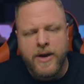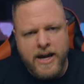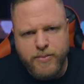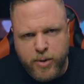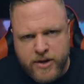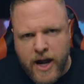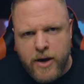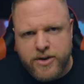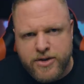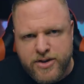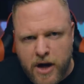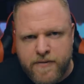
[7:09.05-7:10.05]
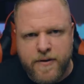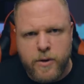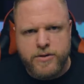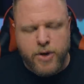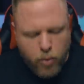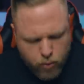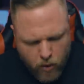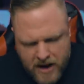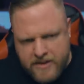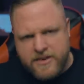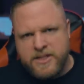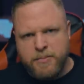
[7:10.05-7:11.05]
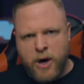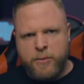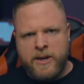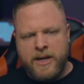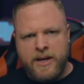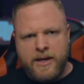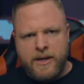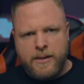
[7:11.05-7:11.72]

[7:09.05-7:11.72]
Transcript: guys, put down your cell phones right this moment.